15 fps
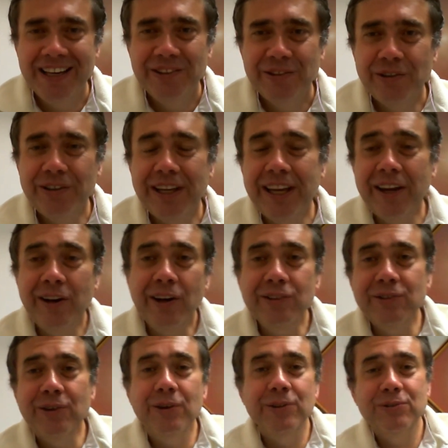So they
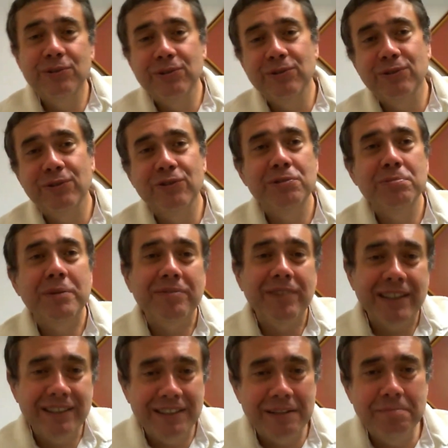cannot go to Sushma
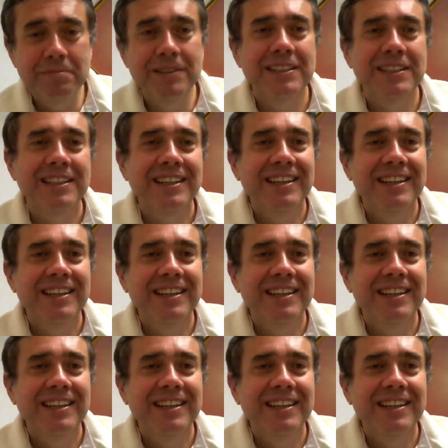Vatam,